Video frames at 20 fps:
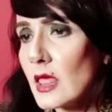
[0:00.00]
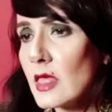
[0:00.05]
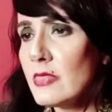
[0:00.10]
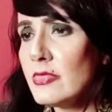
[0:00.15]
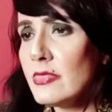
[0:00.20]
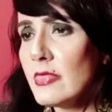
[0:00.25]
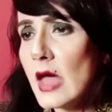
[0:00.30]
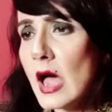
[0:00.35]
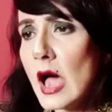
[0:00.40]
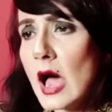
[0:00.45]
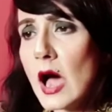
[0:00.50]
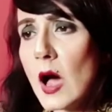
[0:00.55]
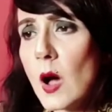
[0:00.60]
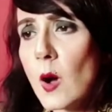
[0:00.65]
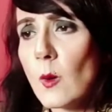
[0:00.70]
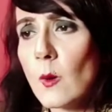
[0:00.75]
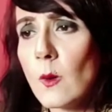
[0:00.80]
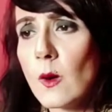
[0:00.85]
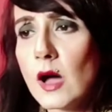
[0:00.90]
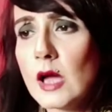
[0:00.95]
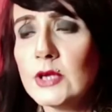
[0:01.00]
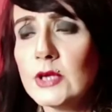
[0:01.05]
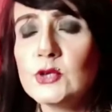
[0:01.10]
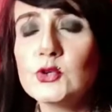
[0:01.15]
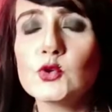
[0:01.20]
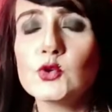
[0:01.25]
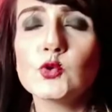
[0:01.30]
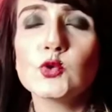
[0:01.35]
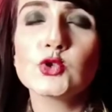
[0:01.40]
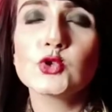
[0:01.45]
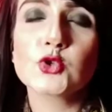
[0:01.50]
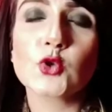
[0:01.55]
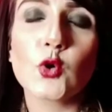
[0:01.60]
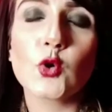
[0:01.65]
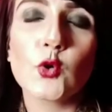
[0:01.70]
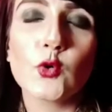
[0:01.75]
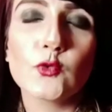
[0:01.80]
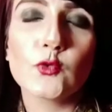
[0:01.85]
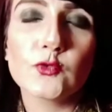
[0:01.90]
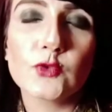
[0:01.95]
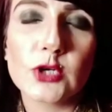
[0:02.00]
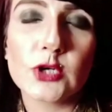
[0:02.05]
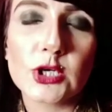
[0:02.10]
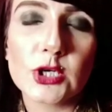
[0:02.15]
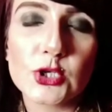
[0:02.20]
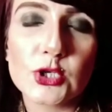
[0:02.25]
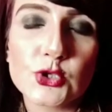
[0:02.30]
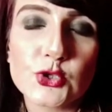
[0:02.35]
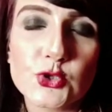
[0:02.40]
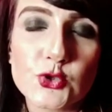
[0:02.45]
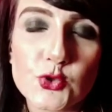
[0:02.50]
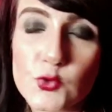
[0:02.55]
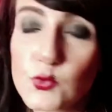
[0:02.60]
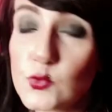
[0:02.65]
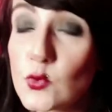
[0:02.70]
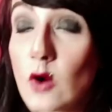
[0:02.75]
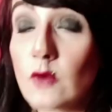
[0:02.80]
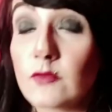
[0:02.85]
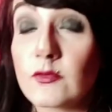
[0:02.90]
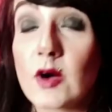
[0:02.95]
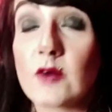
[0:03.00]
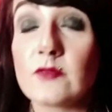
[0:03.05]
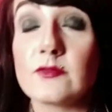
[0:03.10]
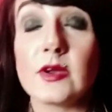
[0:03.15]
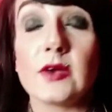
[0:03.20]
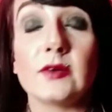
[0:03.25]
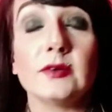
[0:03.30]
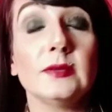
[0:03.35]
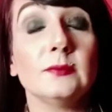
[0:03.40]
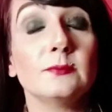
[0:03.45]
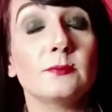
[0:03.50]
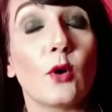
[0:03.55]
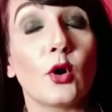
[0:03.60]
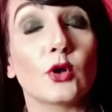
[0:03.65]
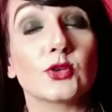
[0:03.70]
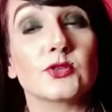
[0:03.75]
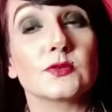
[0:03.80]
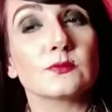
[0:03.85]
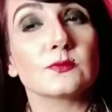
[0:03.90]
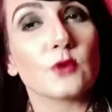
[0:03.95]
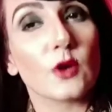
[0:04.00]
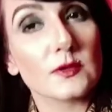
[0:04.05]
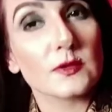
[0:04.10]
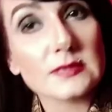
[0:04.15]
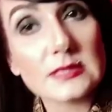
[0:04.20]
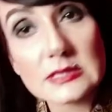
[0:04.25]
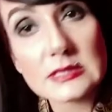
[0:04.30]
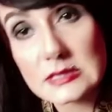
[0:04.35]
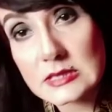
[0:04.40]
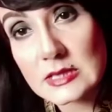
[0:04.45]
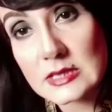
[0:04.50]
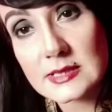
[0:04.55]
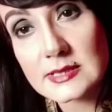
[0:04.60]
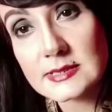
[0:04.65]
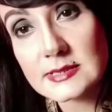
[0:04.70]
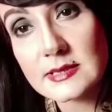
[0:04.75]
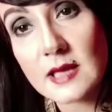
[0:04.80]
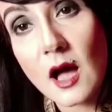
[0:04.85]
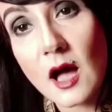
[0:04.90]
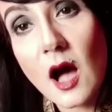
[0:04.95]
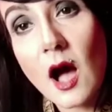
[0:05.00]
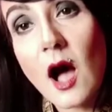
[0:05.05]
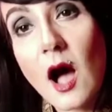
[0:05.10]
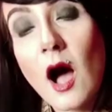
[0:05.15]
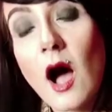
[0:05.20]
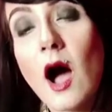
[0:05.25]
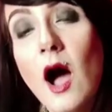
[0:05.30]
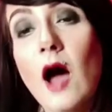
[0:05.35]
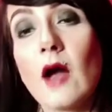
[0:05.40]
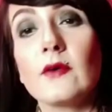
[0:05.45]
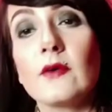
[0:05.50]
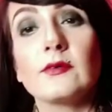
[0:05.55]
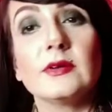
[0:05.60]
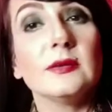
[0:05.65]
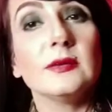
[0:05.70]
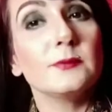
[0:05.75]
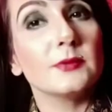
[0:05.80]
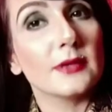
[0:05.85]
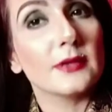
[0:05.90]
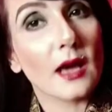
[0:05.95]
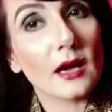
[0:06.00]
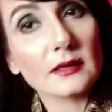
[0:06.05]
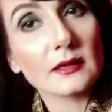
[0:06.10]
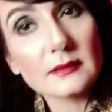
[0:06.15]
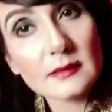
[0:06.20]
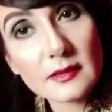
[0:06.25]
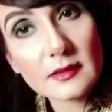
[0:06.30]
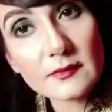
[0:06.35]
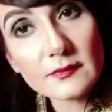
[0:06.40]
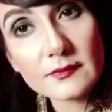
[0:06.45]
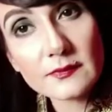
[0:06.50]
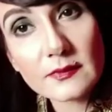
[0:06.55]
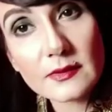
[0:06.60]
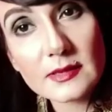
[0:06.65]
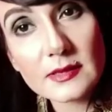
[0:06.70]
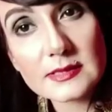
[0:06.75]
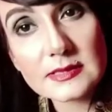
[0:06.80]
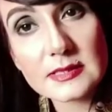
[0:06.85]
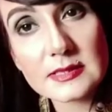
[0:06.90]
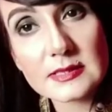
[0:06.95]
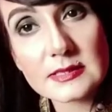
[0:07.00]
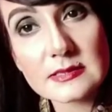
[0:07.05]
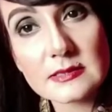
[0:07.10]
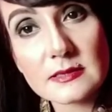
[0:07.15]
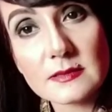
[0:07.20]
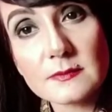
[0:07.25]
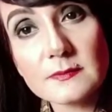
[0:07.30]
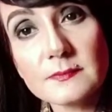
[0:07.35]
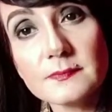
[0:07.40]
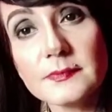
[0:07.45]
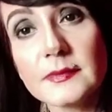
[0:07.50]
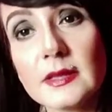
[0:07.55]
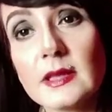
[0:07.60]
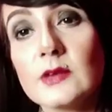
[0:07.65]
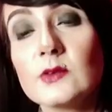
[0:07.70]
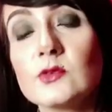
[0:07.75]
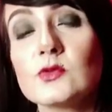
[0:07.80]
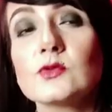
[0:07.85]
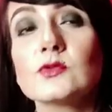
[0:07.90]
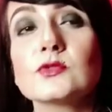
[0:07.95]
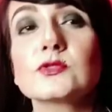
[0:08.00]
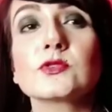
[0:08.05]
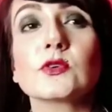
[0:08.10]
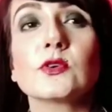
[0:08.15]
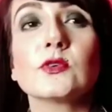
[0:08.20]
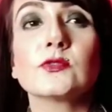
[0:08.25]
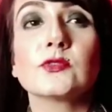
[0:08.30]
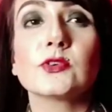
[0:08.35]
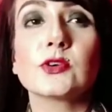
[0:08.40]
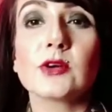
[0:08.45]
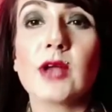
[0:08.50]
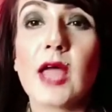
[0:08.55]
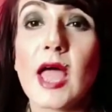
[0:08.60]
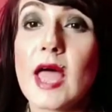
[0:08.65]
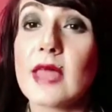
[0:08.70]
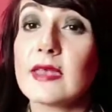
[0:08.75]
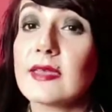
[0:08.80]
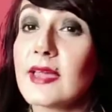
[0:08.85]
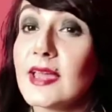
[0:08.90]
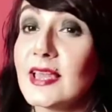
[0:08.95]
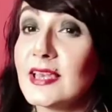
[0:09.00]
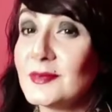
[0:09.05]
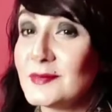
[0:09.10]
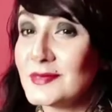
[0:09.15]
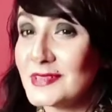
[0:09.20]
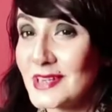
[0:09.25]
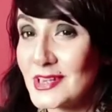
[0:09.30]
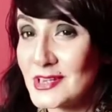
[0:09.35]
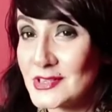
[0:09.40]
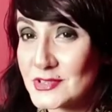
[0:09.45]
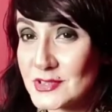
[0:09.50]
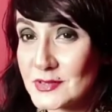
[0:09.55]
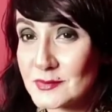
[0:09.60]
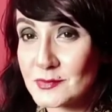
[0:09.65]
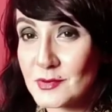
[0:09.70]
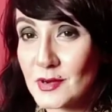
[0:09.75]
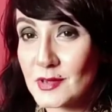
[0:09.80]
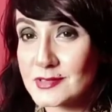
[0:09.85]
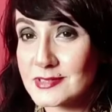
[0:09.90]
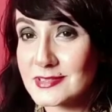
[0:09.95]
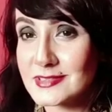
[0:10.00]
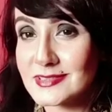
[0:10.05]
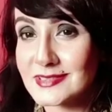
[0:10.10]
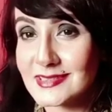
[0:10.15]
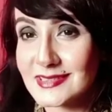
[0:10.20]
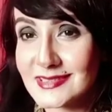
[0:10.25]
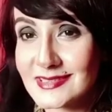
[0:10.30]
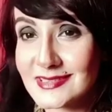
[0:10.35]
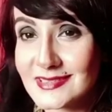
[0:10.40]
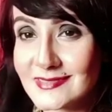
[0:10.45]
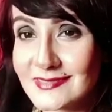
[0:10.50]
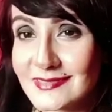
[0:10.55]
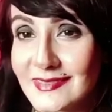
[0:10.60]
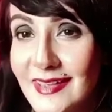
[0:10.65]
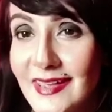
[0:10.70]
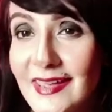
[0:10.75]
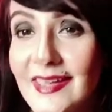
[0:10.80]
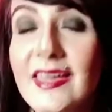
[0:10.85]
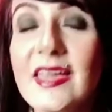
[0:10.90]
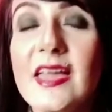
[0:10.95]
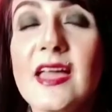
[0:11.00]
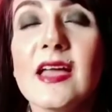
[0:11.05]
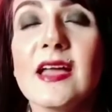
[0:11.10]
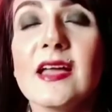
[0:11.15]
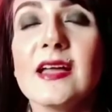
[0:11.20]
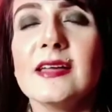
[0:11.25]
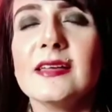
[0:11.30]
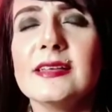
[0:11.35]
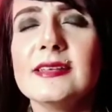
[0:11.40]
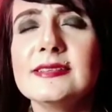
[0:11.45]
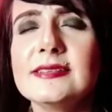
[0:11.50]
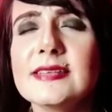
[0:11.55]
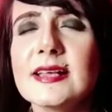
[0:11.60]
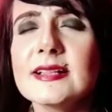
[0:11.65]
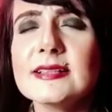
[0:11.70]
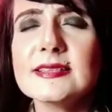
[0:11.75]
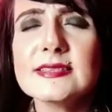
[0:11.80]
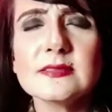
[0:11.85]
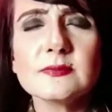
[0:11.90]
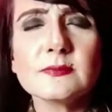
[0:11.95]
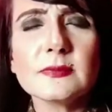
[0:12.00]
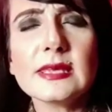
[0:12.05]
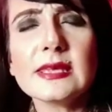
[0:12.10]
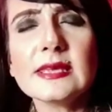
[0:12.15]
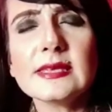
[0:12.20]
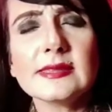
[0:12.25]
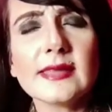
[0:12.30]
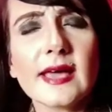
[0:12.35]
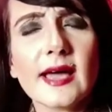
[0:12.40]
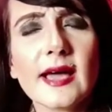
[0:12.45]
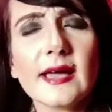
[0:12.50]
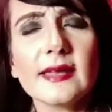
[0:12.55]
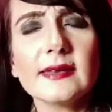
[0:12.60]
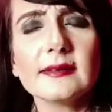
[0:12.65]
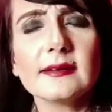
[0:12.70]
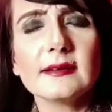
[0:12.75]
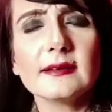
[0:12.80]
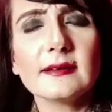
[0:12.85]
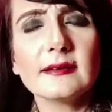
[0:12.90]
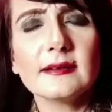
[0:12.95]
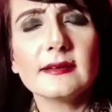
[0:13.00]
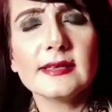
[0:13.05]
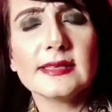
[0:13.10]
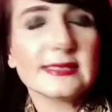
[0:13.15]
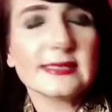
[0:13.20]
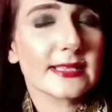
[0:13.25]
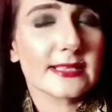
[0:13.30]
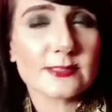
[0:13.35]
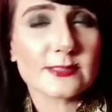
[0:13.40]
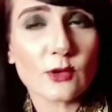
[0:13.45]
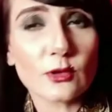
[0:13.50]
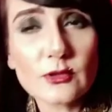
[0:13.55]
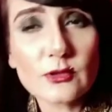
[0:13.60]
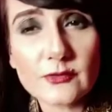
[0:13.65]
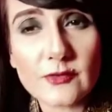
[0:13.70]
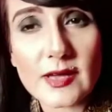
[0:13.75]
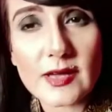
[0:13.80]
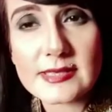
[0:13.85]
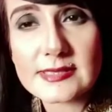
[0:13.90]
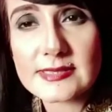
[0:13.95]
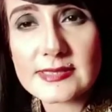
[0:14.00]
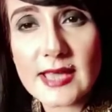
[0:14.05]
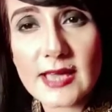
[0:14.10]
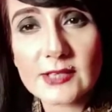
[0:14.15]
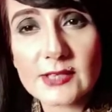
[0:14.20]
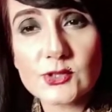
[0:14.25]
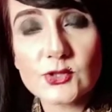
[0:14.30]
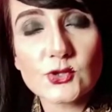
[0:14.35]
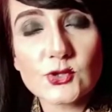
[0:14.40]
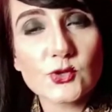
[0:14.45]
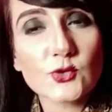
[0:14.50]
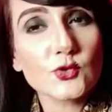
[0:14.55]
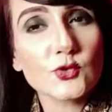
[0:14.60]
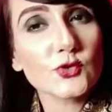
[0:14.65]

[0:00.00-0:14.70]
Now, it rules over two of our very important processes, our reproductive system, it rules over anti-elimination processes. Okay, it tells me that it tells all of us that to